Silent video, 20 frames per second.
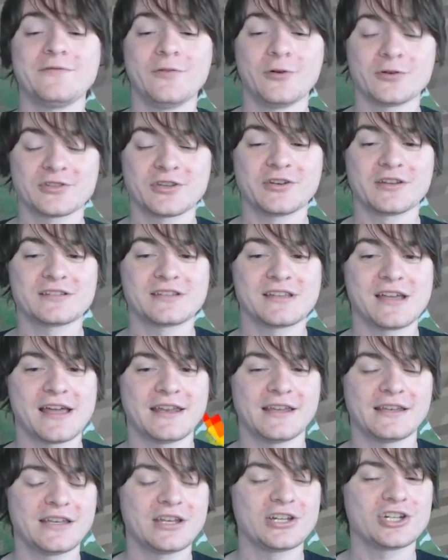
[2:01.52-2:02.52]
also
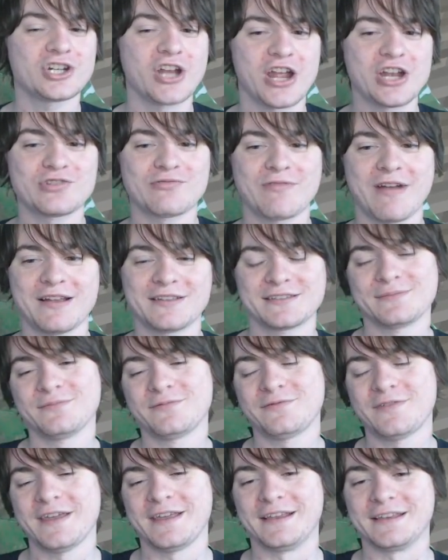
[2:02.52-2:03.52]
decided to change around some
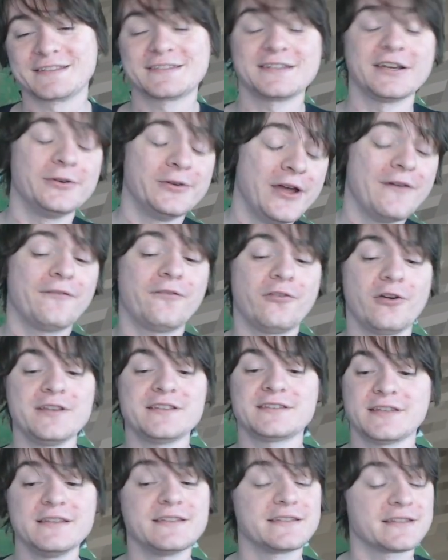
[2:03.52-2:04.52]
things. So, for
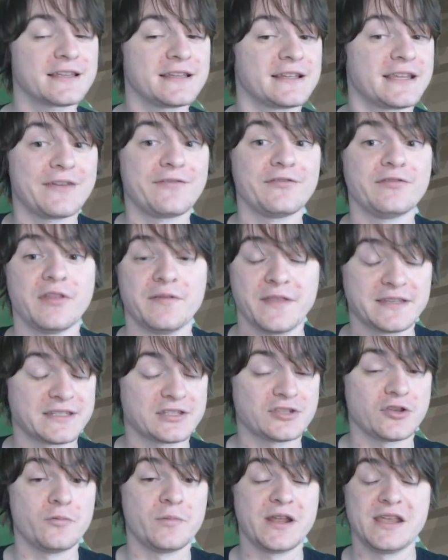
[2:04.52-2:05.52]
instance, given that there's
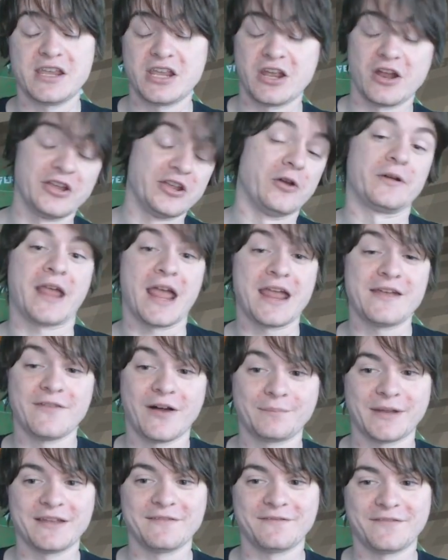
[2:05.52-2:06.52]
so many, you know, cave
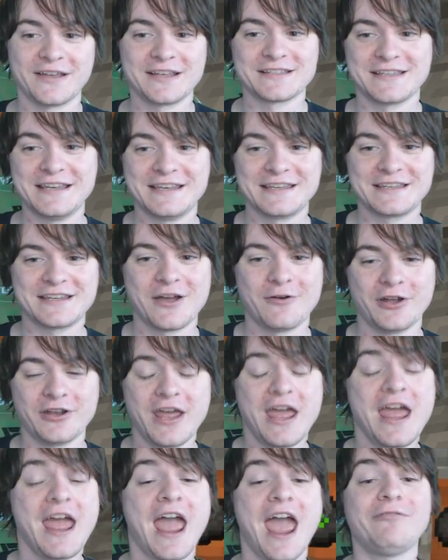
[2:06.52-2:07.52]
update things need to go on,
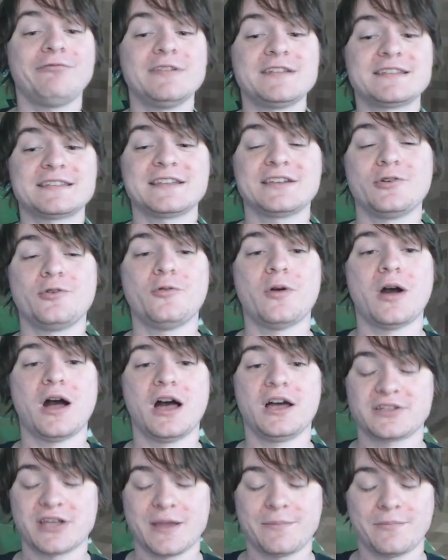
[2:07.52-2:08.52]
every single
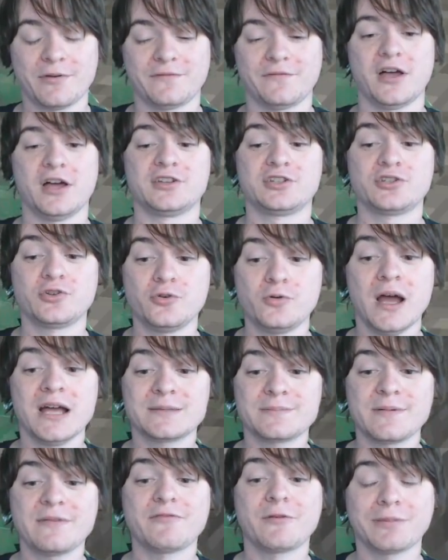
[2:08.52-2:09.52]
type of tool has
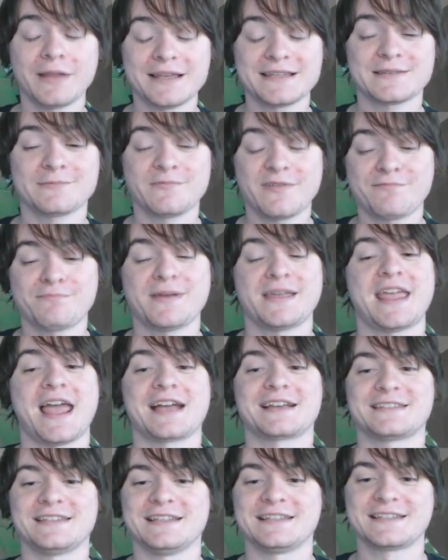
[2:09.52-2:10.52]
been replaced with
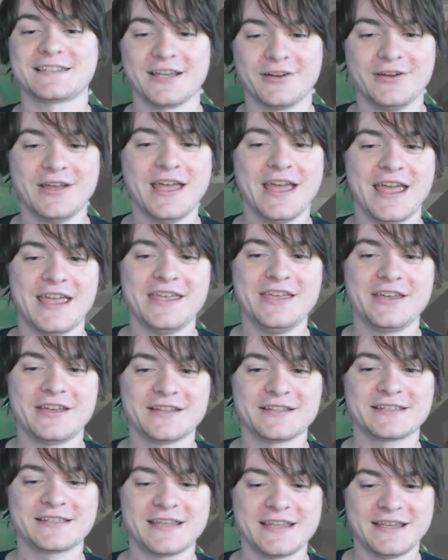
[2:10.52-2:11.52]
pickaxes. So here you
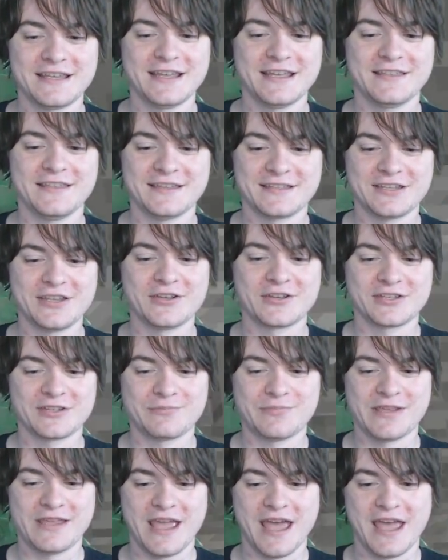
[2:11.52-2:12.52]
can see, this used to
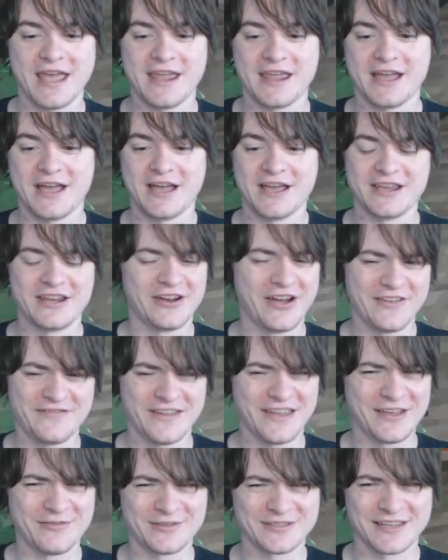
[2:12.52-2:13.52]
be a, you know, I
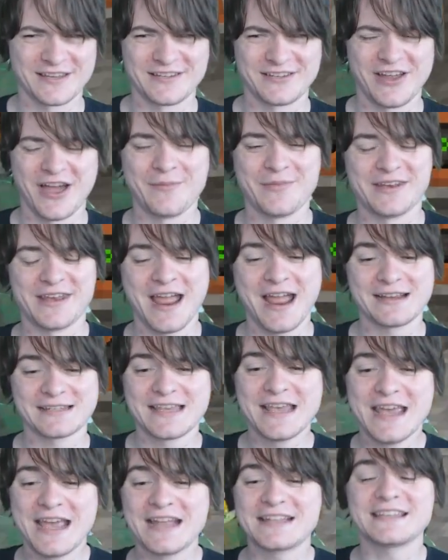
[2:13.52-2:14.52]
think it was a diamond axe.
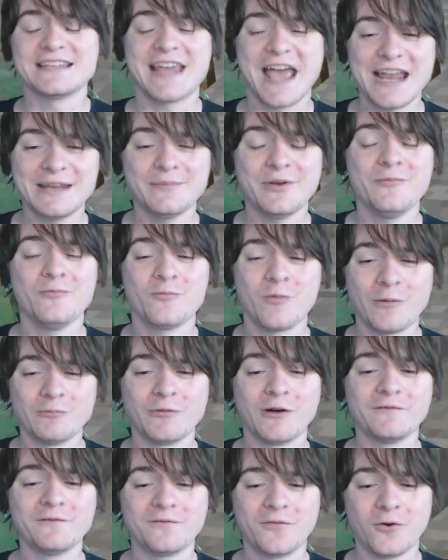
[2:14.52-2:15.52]
It's an element
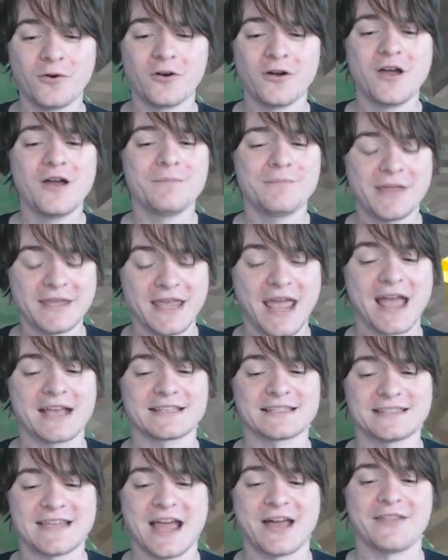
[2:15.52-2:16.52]
114
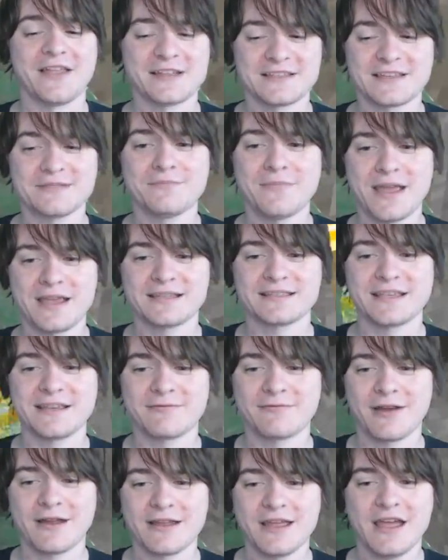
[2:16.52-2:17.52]
pickaxe now. That's amazing,
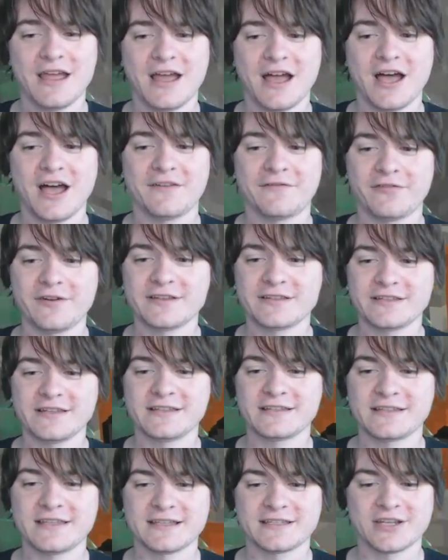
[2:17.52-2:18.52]
right? For
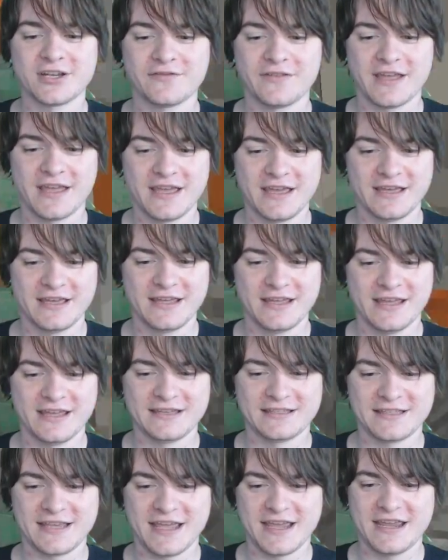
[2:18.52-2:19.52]
instance, this over here
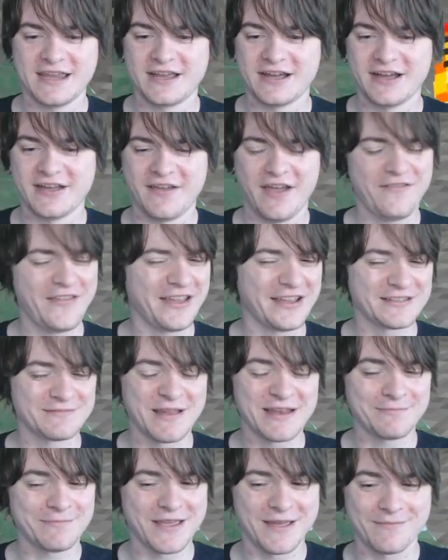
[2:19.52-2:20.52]
is I think it's
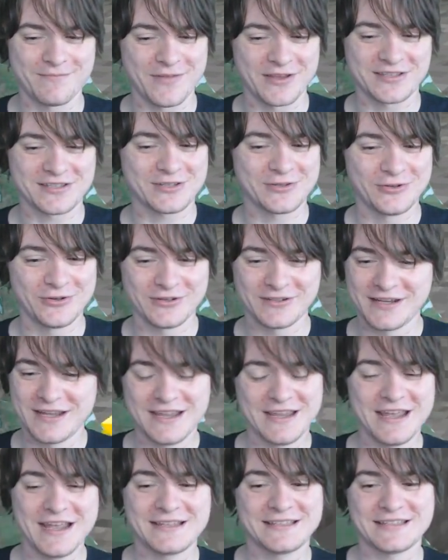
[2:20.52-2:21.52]
meant to be a sword.
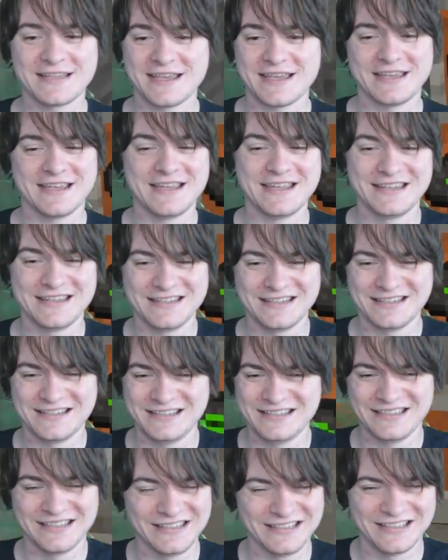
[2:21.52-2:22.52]
It's a...
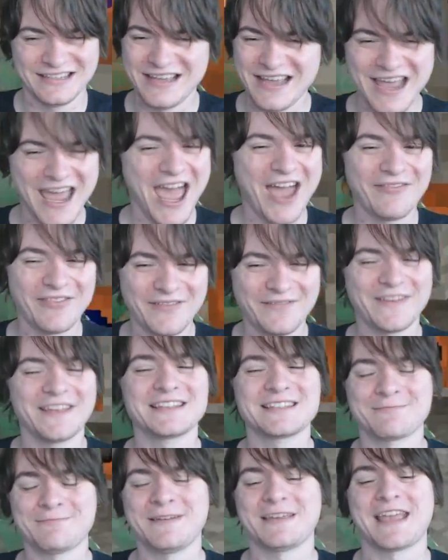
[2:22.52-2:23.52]

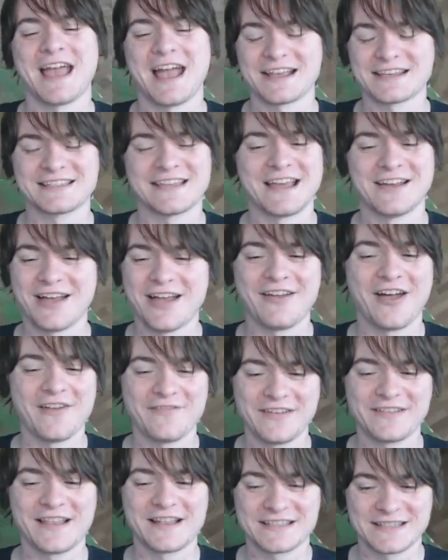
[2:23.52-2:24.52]
Everything's a pickaxe now. I
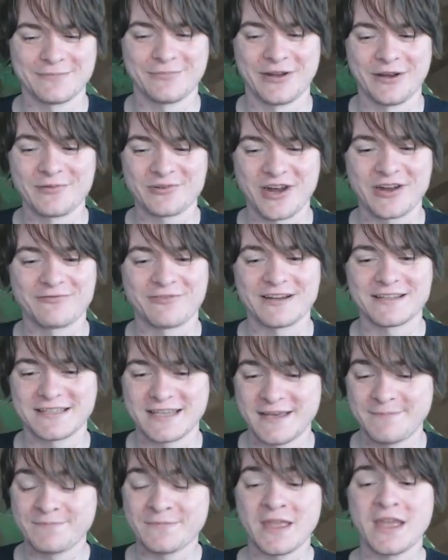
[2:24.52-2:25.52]
think that's the point I'm trying to raise
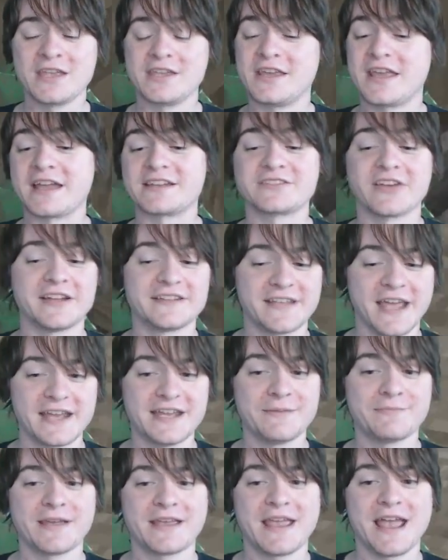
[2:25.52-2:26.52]
here. You get
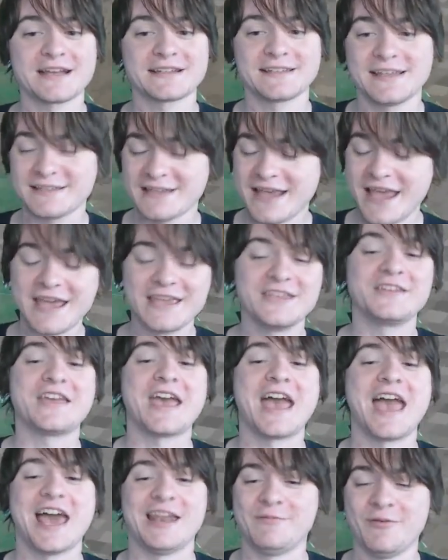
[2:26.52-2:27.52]
titanium pickaxes, you
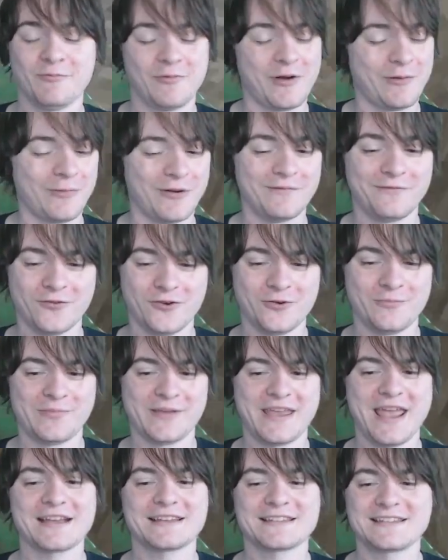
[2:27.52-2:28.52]
get element 114
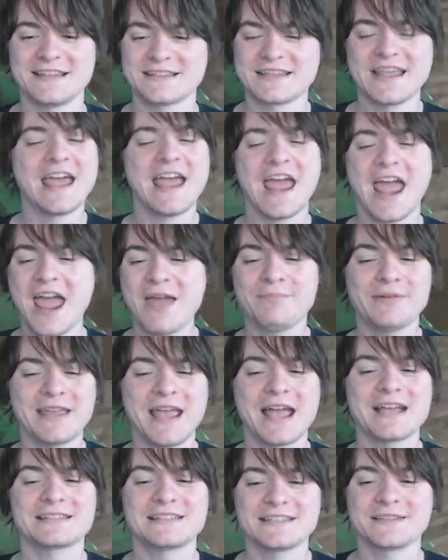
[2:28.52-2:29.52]
pickaxes,
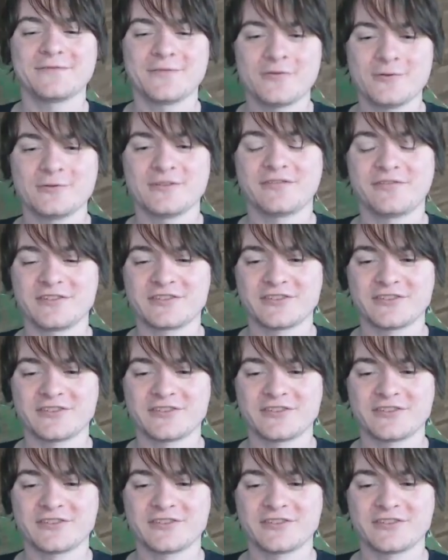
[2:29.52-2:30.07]
pickaxes of all different